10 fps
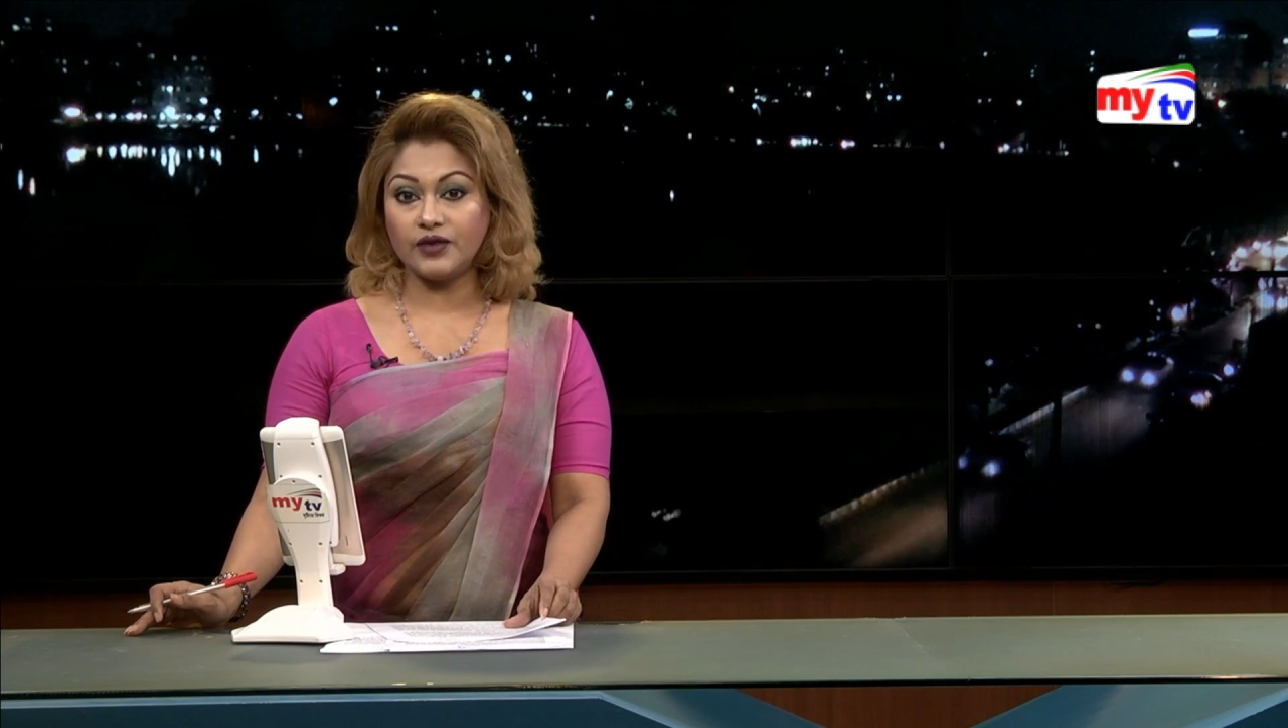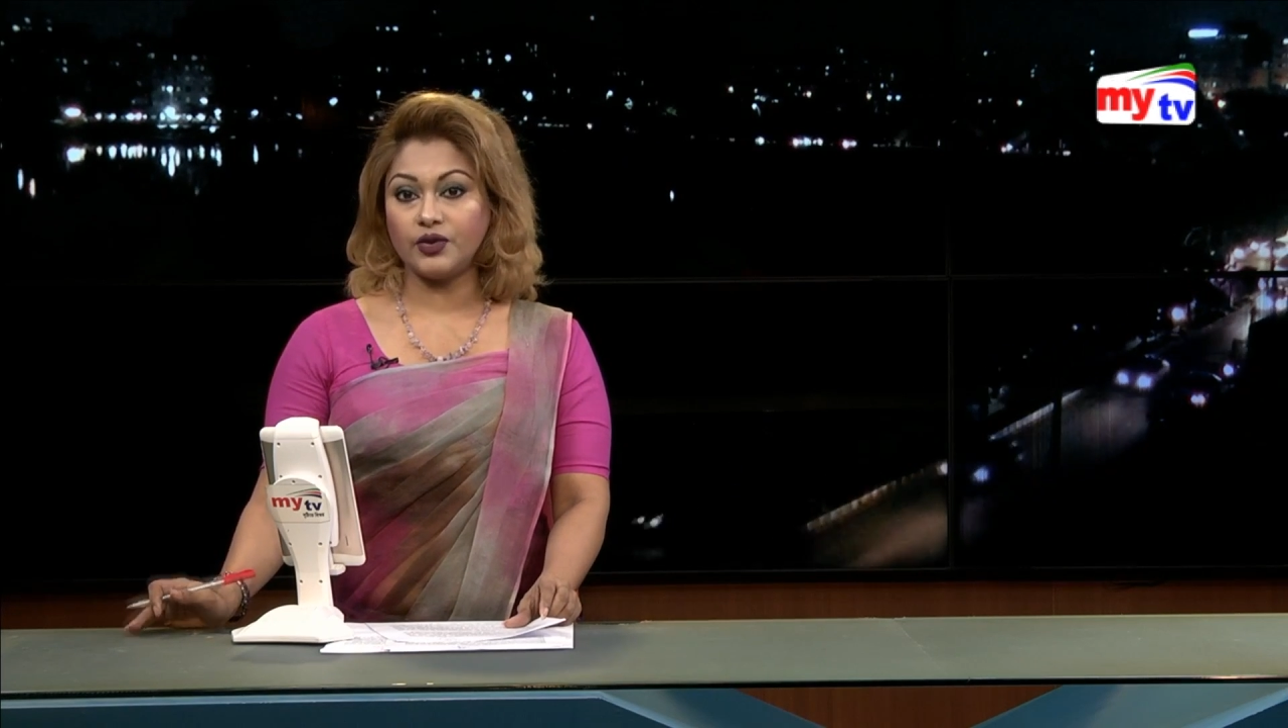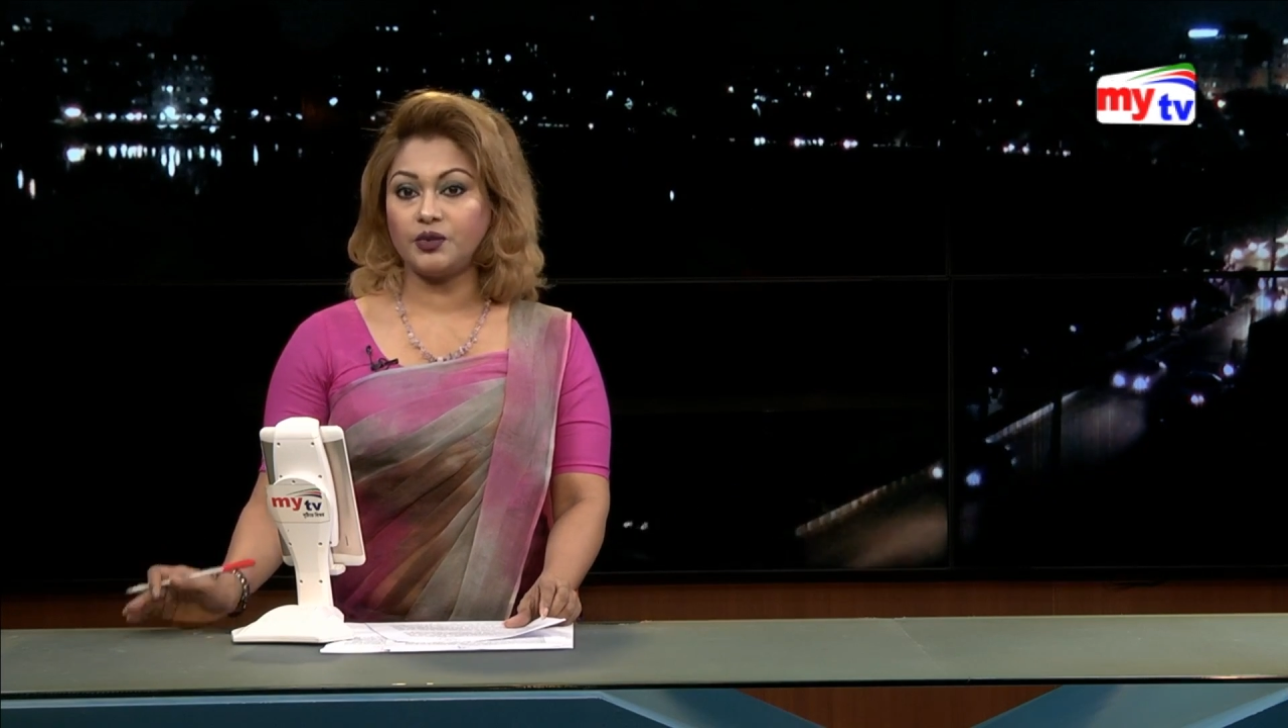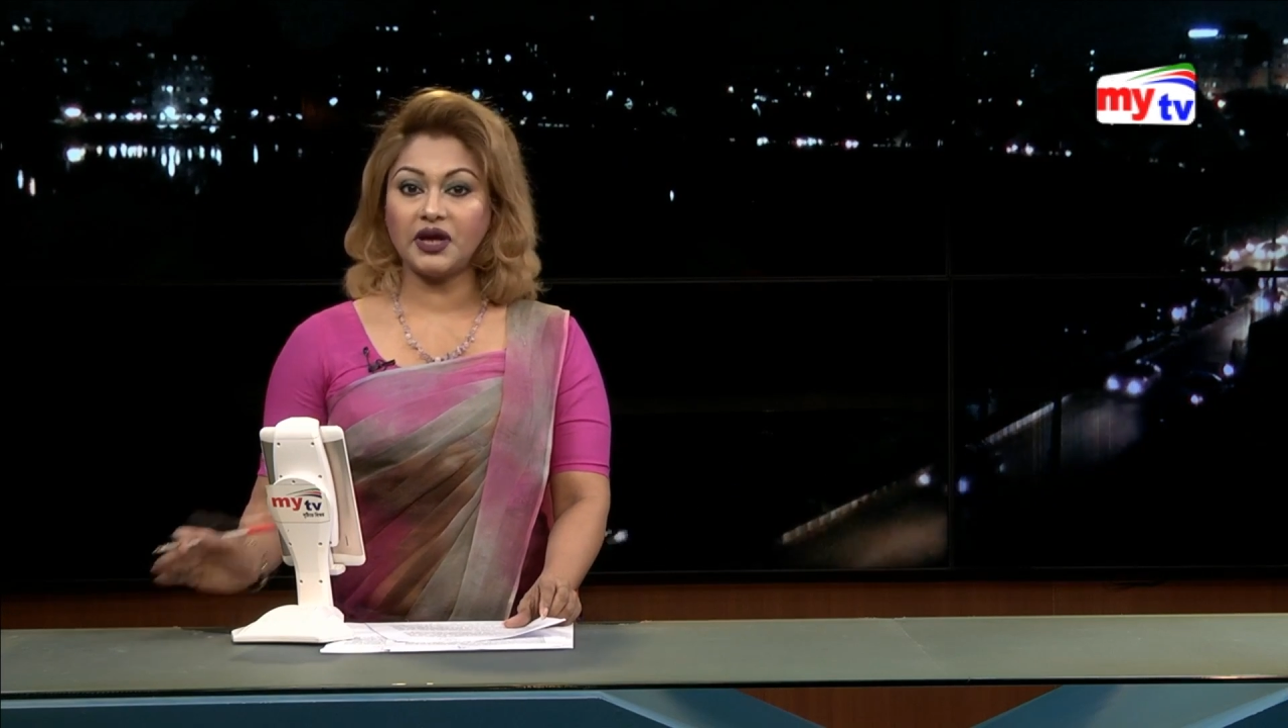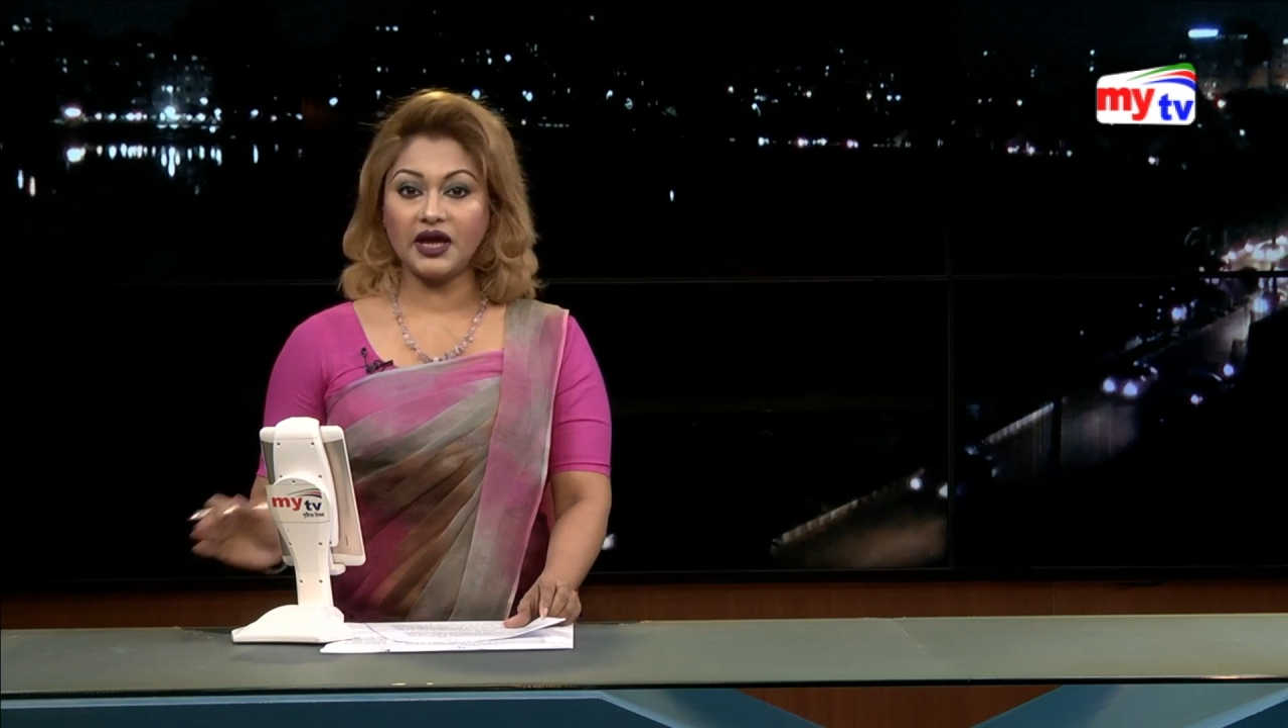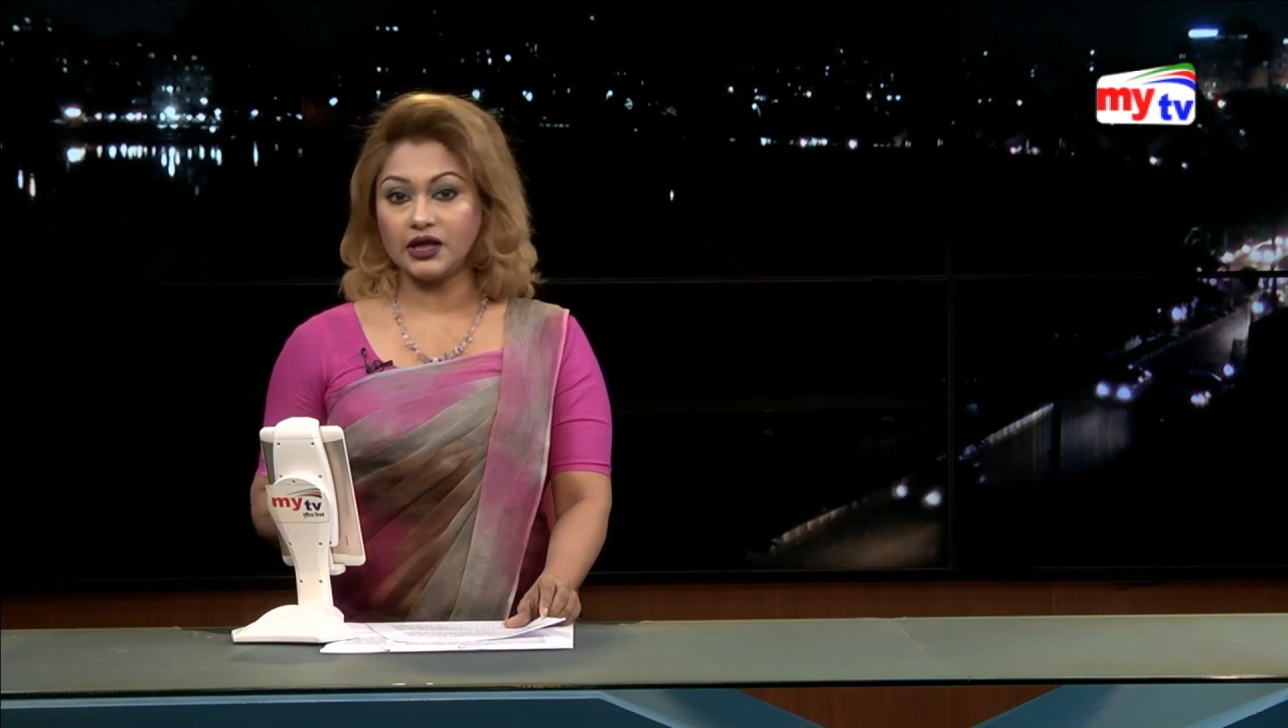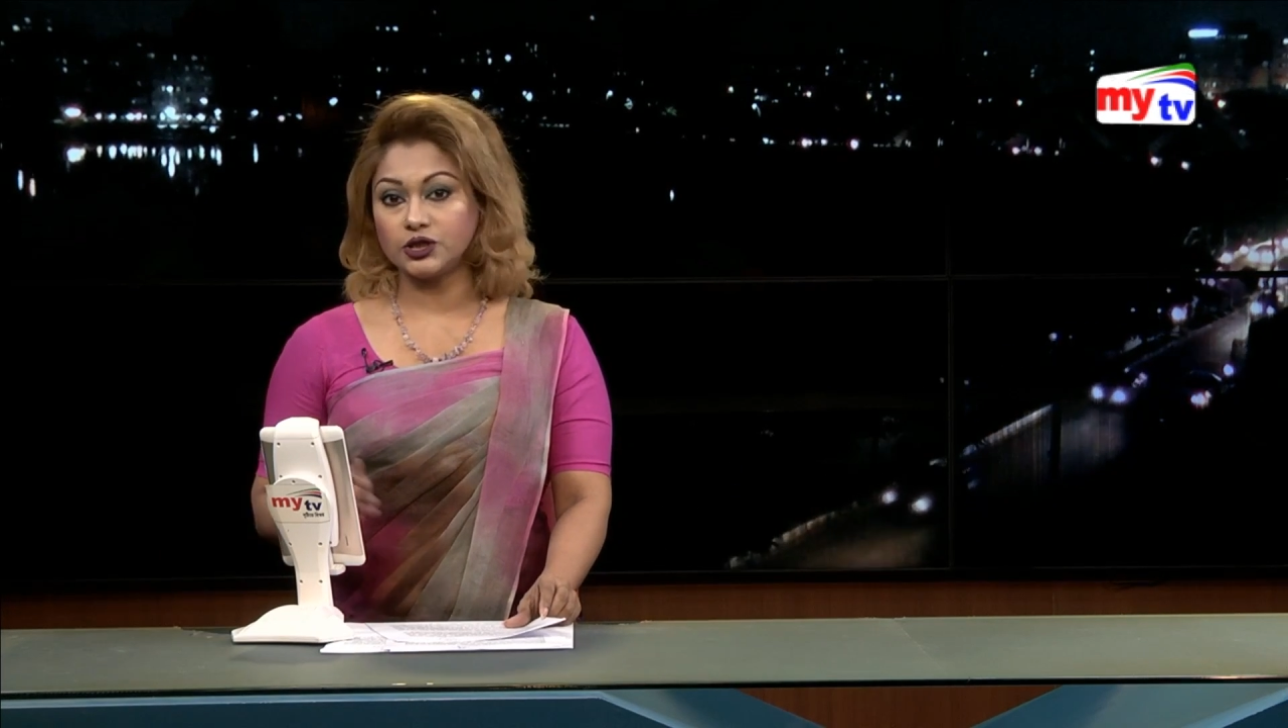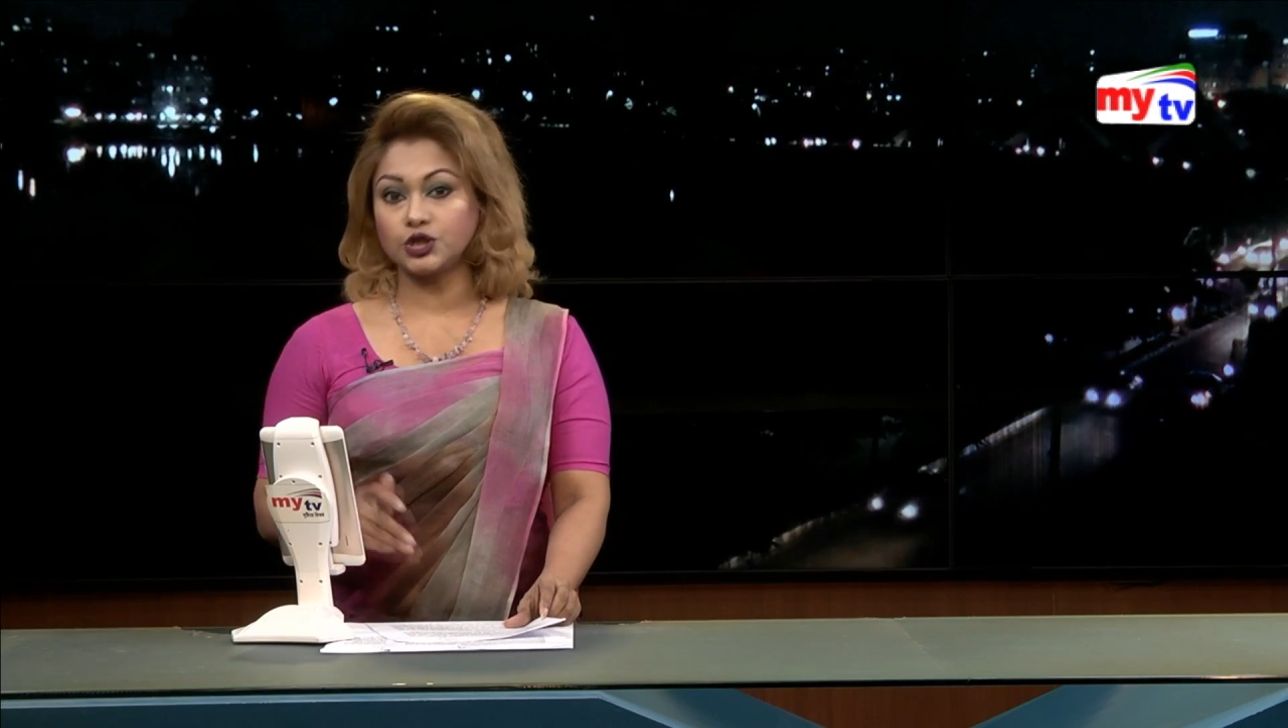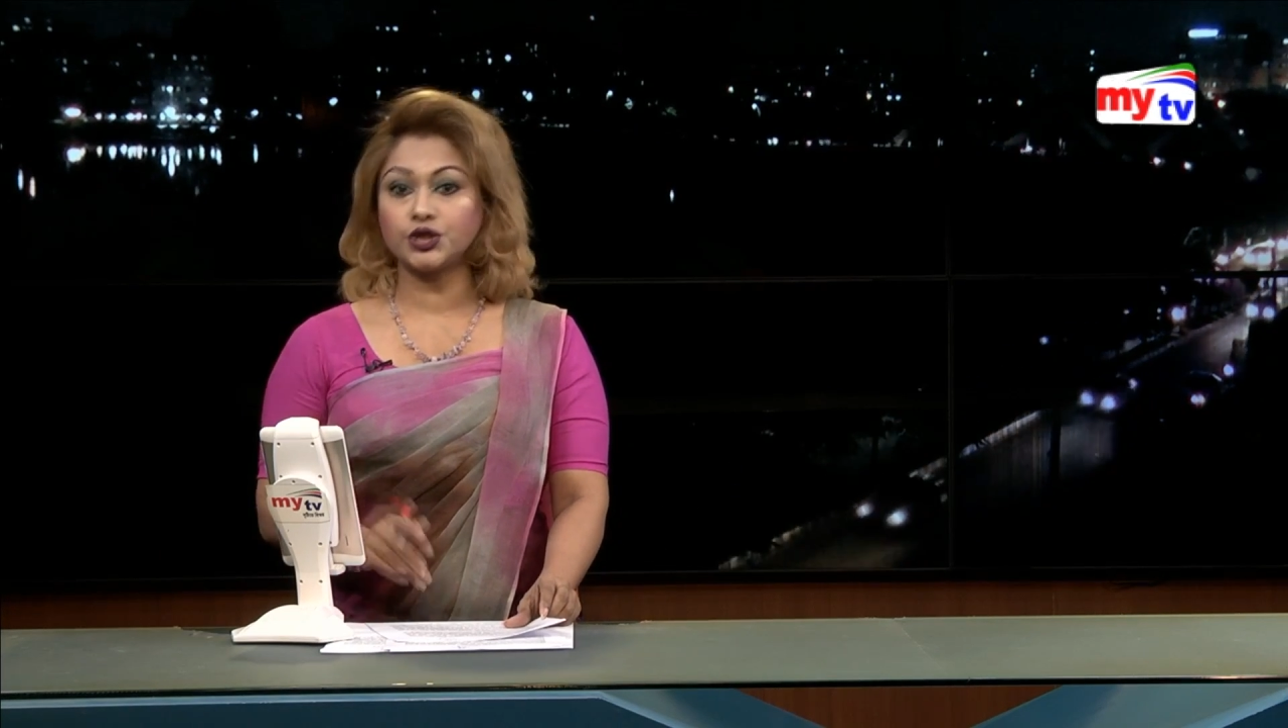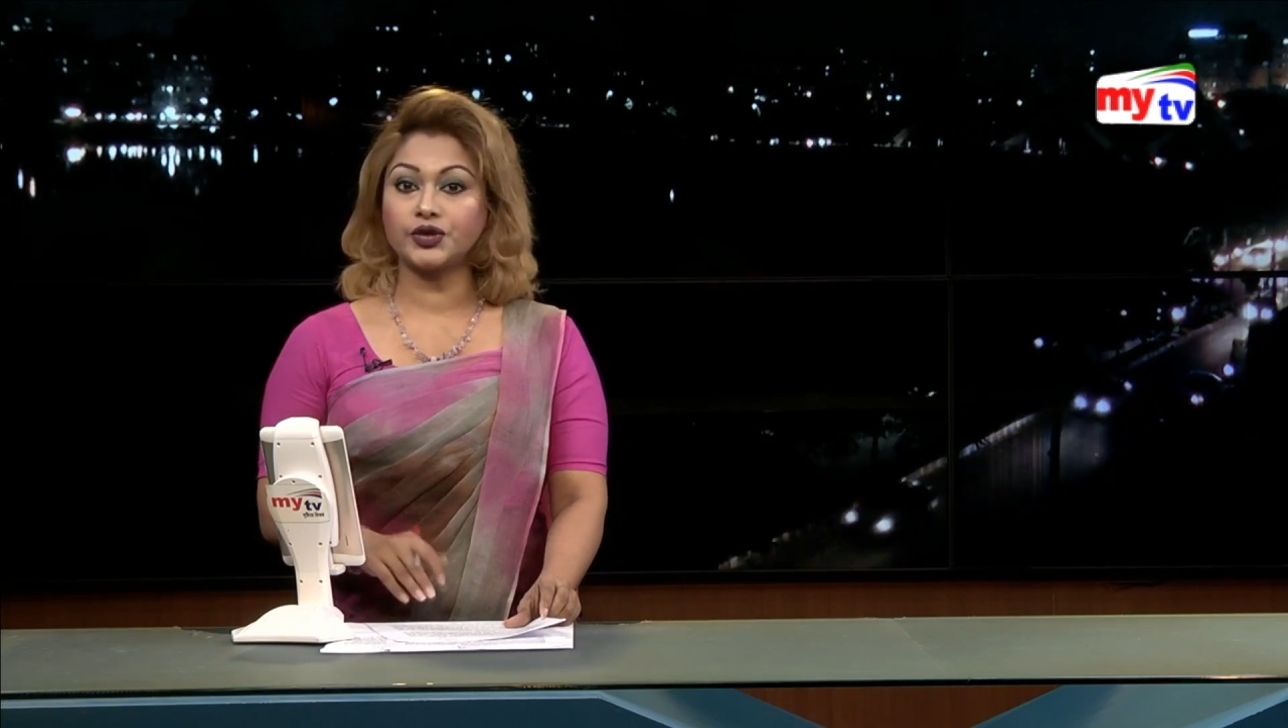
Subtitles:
will be held on